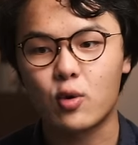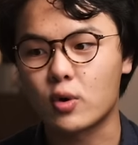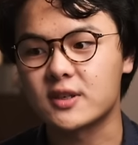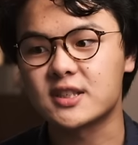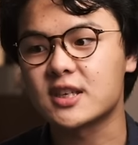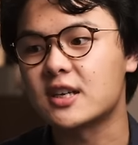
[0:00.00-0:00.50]

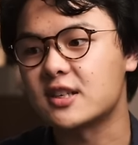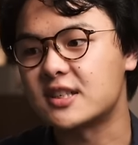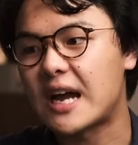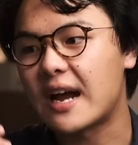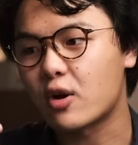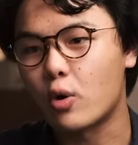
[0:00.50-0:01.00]
or decide to
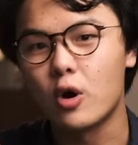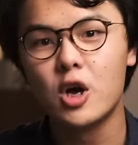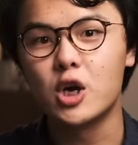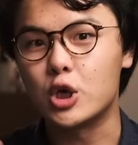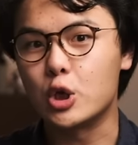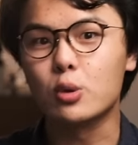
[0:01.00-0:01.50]
tackle
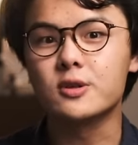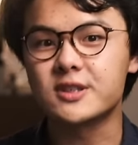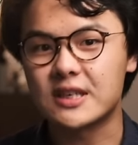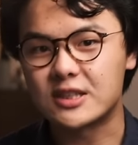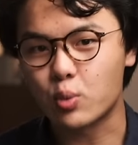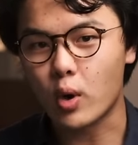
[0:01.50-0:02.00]

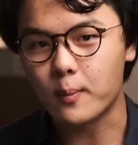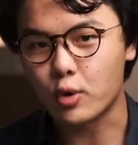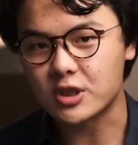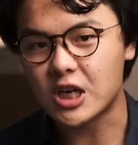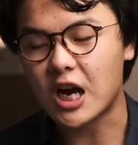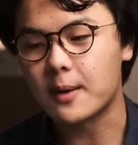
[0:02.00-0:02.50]
Ulysses one
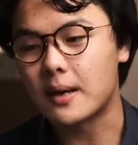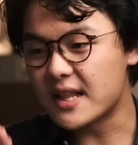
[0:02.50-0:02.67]
more time.